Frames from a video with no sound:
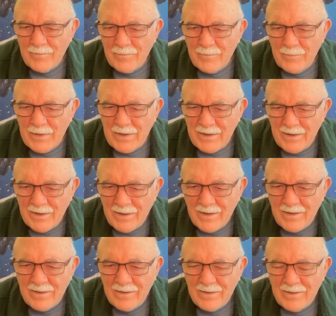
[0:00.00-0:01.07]
be,
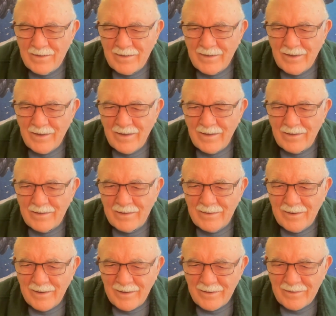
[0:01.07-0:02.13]
golly
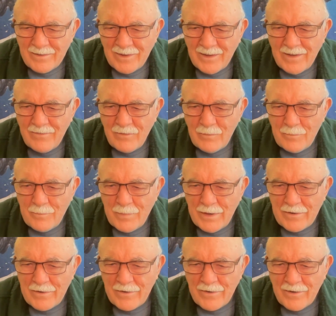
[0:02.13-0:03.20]
days, even
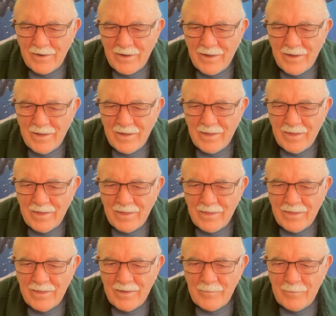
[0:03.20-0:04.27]
better
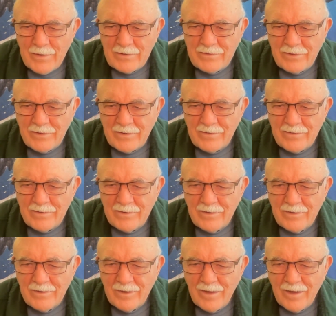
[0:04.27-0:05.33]
than biscuits,
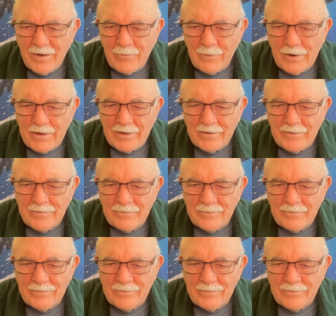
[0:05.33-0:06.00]
I reckon.